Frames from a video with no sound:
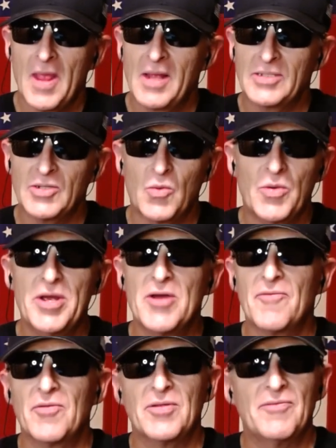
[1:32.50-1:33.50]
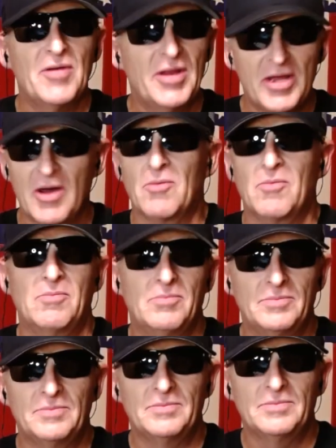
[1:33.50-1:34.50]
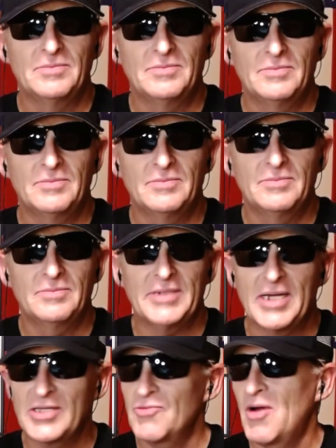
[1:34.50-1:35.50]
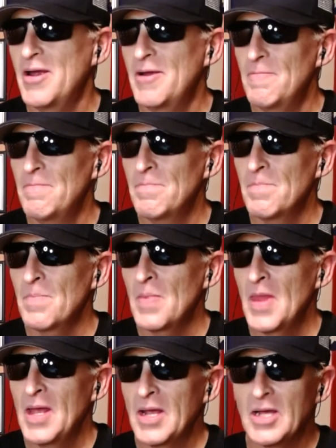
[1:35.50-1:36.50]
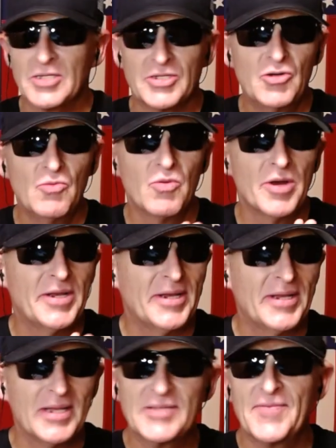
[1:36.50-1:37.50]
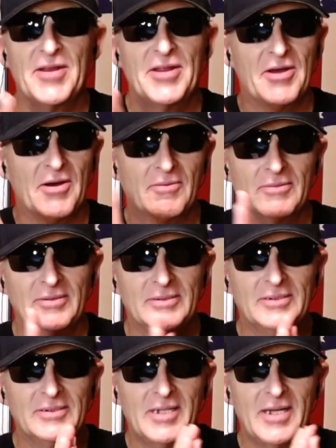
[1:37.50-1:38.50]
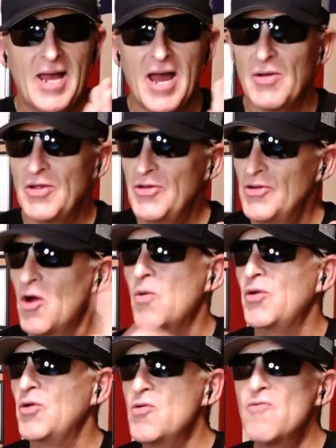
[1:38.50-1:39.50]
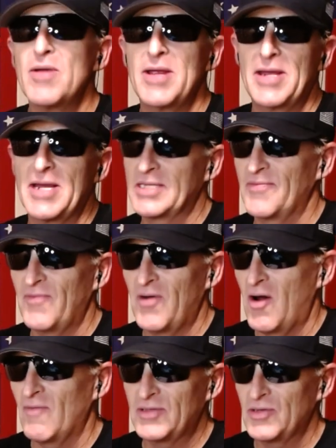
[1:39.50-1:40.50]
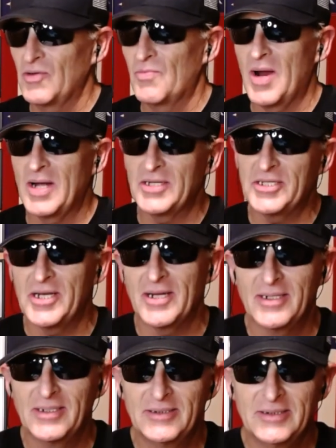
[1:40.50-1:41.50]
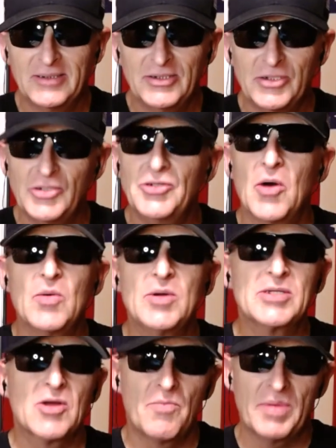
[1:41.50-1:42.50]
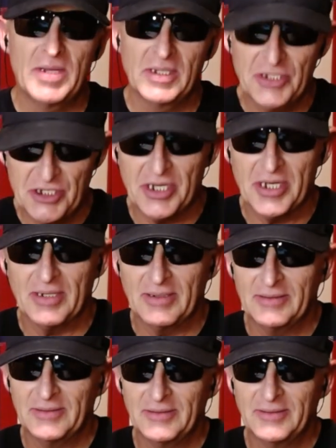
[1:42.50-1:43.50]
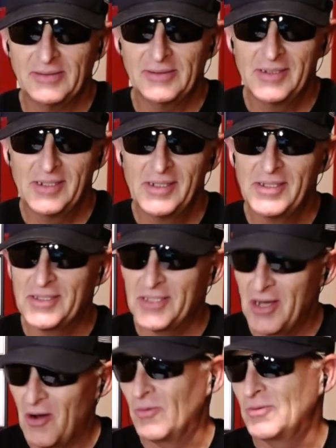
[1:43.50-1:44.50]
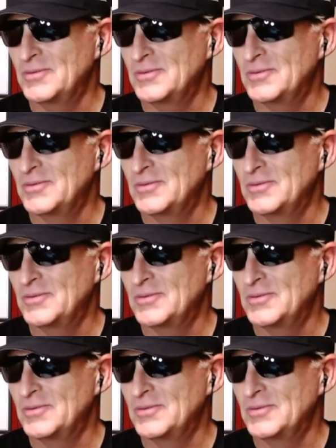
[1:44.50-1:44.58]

So we're here for the video. That's right. Because Nu Breed did this video. And you know when Nu Breed gets involved into a project, you know it's going to be legit. So,